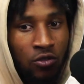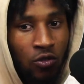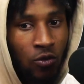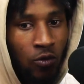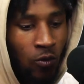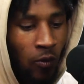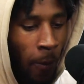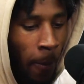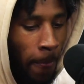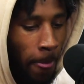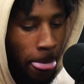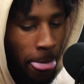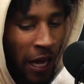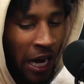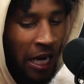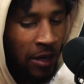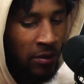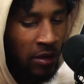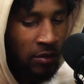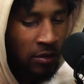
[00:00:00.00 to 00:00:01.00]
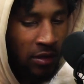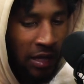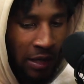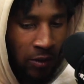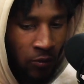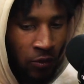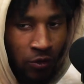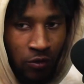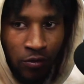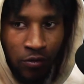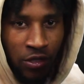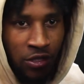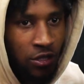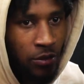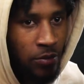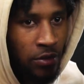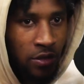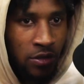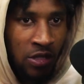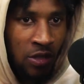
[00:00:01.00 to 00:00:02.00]
So I remember like we'll
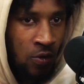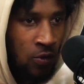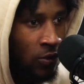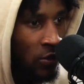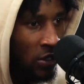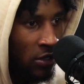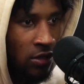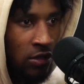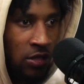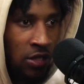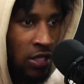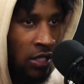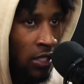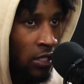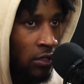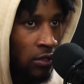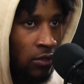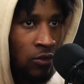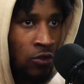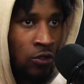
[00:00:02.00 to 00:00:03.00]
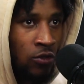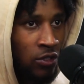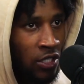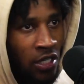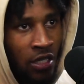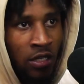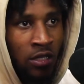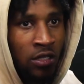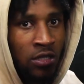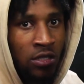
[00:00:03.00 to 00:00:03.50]
either be somewhere we just chilling, you know, kicking